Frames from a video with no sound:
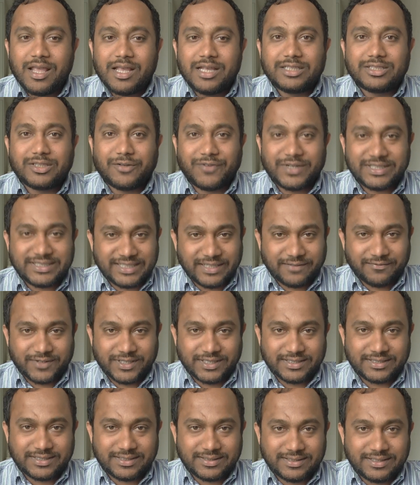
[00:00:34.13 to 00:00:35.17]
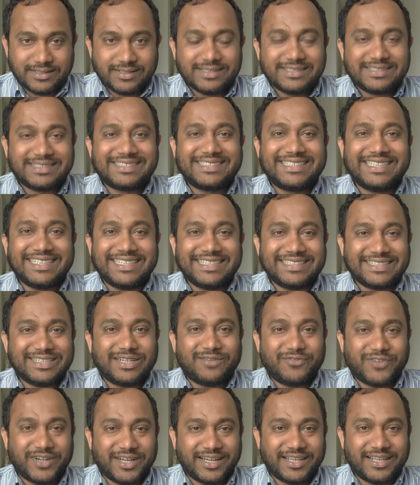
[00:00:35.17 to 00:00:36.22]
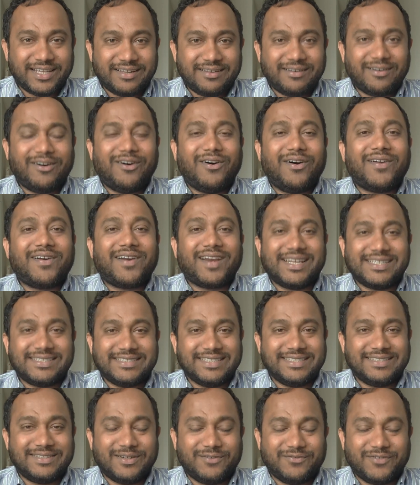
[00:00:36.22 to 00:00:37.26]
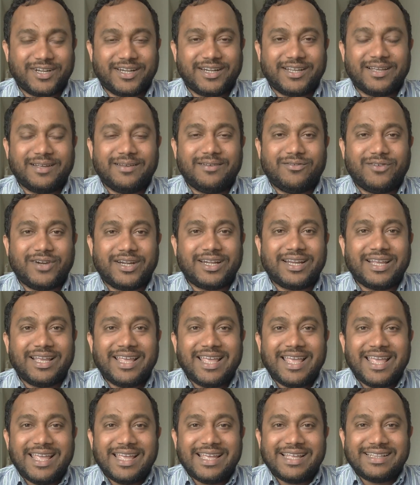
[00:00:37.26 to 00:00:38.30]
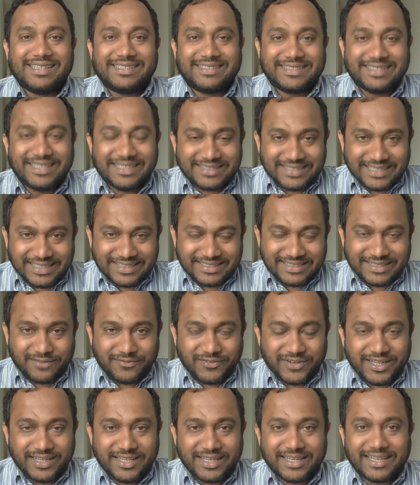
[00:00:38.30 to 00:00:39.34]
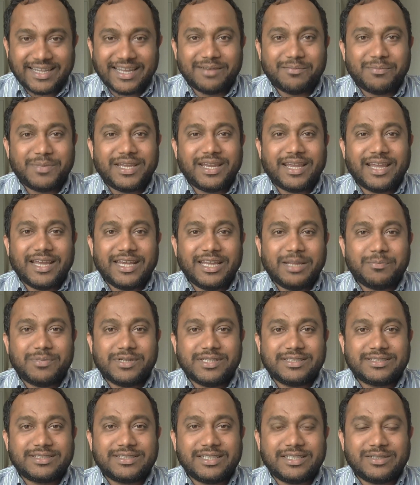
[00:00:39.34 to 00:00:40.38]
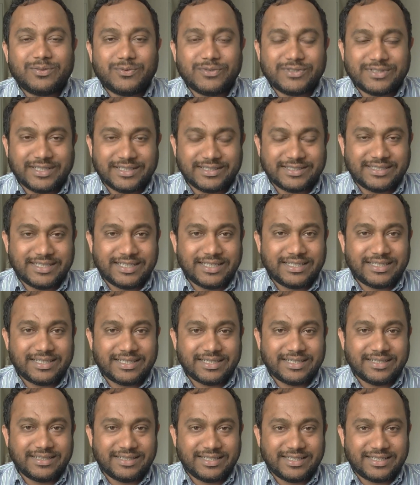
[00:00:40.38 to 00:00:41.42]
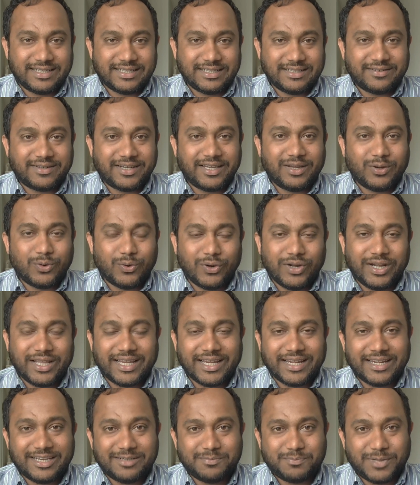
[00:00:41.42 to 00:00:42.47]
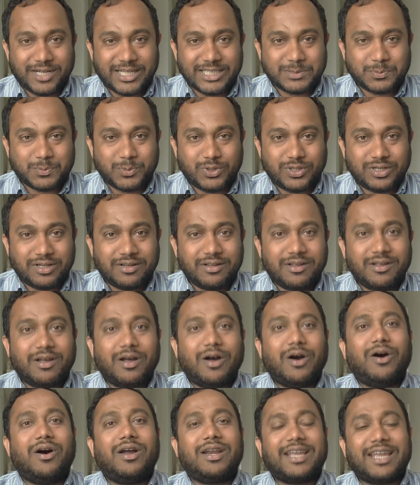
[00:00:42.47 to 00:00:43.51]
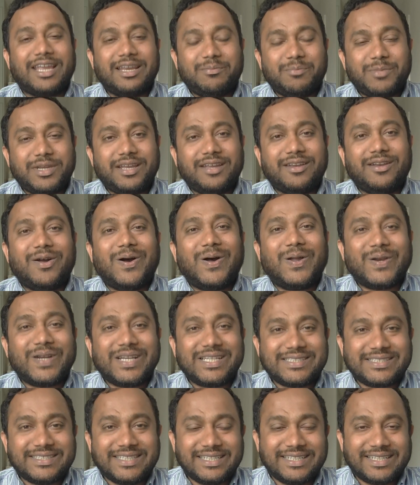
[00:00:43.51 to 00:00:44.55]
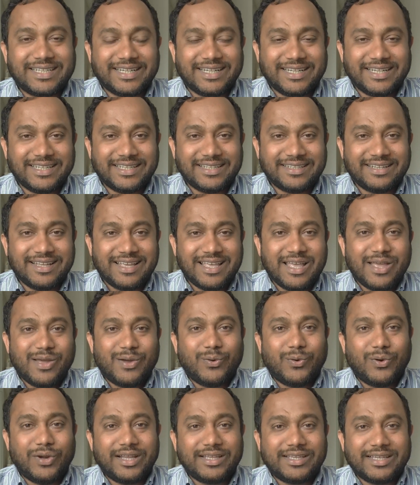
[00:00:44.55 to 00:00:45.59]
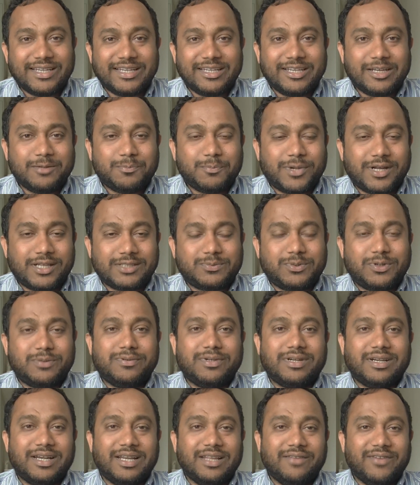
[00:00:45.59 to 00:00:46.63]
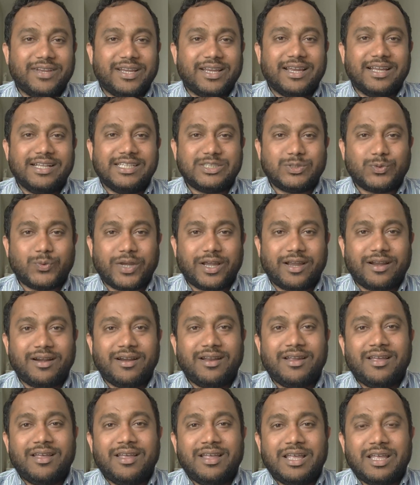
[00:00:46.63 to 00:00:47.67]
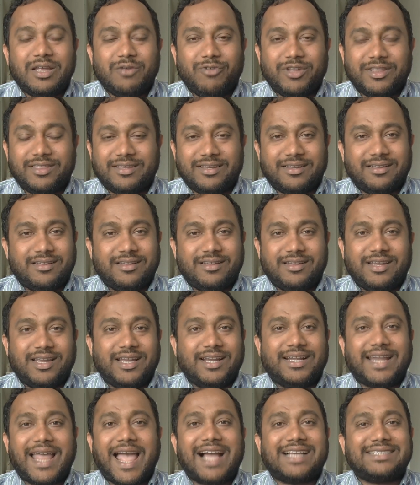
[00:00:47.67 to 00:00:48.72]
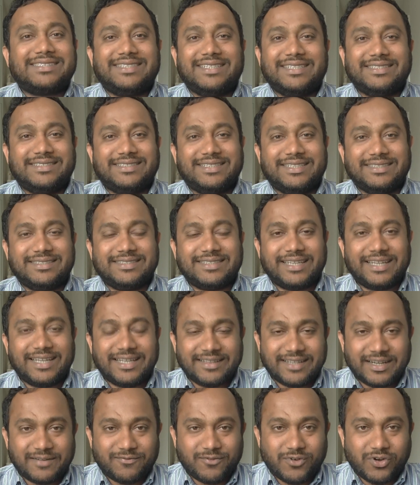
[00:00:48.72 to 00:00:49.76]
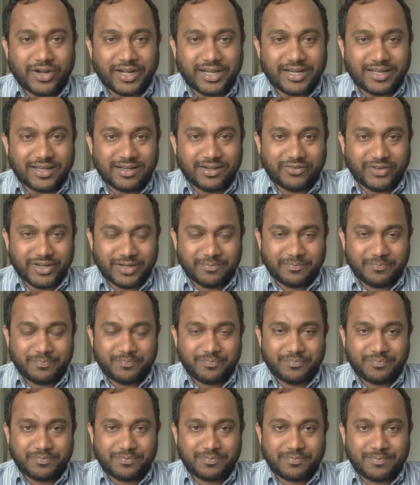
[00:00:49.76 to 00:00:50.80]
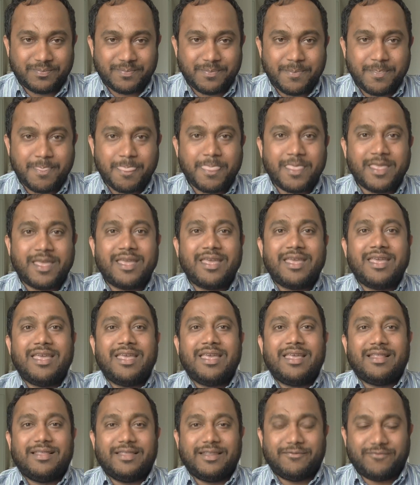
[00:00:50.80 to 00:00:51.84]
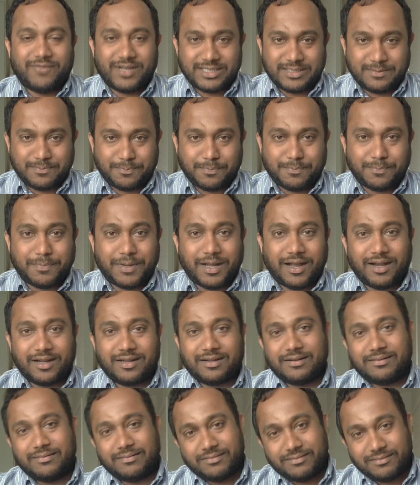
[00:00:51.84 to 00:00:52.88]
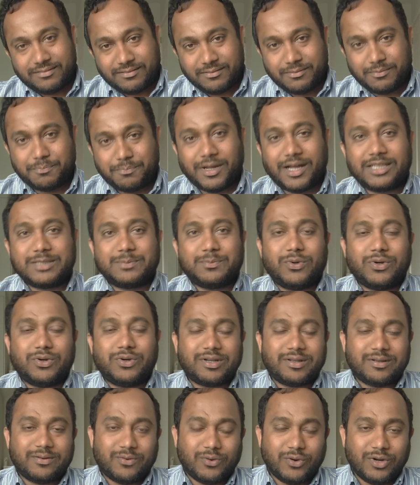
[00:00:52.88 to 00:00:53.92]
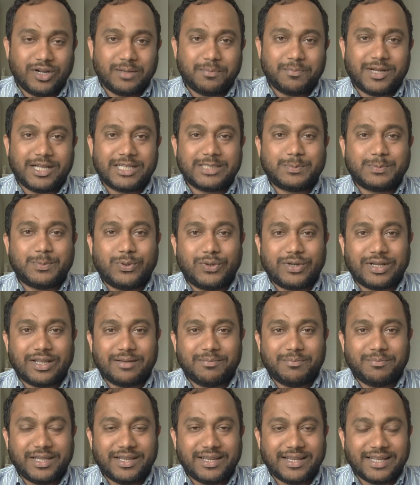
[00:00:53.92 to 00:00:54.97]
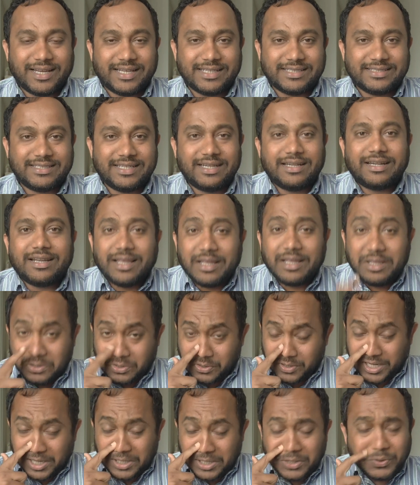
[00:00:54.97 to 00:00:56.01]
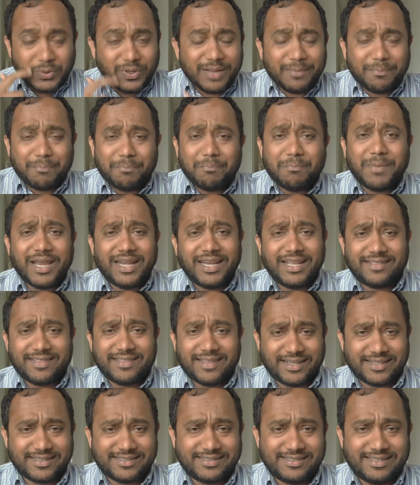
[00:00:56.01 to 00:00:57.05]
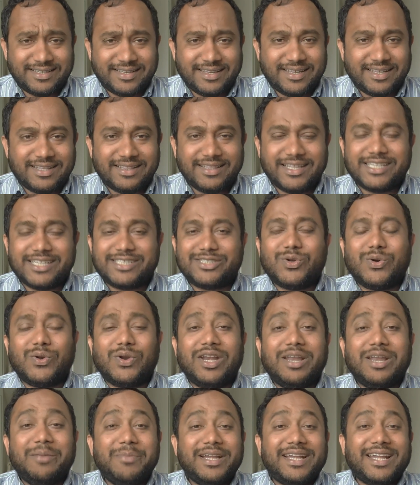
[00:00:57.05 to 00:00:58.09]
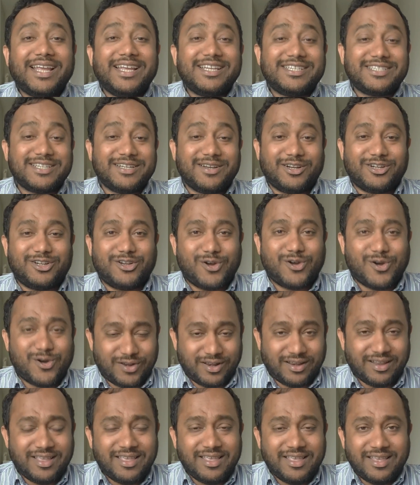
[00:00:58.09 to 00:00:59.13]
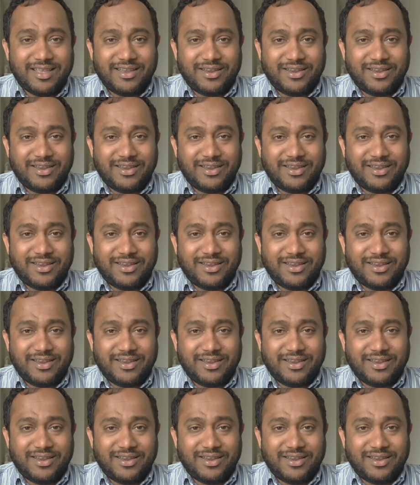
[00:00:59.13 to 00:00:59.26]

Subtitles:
So first thing first, citizen of India or resident of India, right? The citizen of India can be any person who's resident in the country holding Indian passport, or can be a non-resident Indian holding an Indian passport but living elsewhere with a tax residency in that foreign country. The first part, passport, holding passport and being a resident, you can do many things. There's no limitation at all.